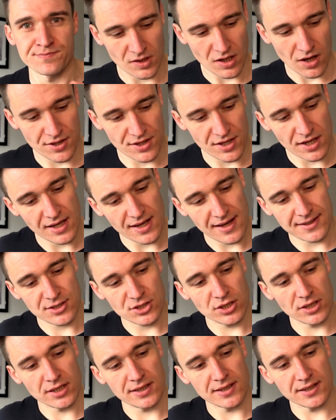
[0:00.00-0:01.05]
I think
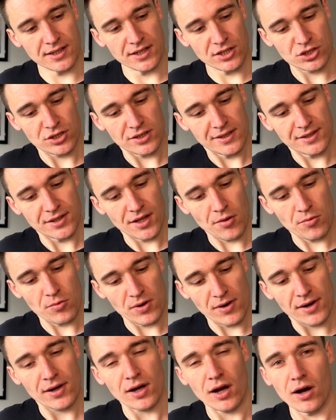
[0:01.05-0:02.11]
actually initially they
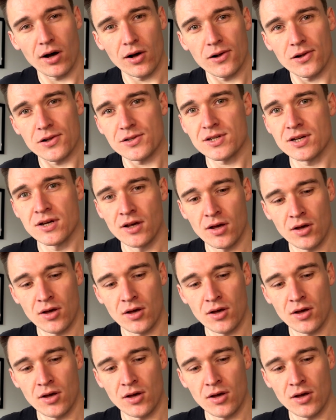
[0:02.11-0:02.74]
were called